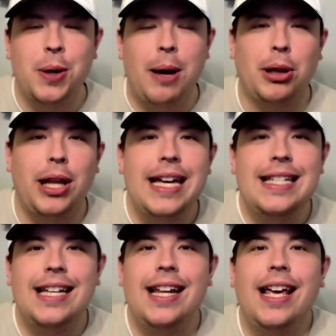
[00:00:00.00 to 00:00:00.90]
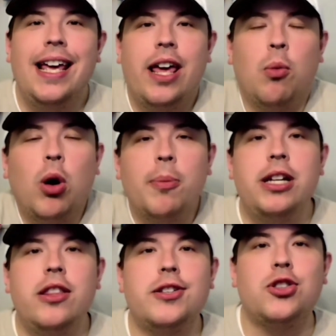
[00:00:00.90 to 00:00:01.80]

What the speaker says: I'm Landon, and welcome into this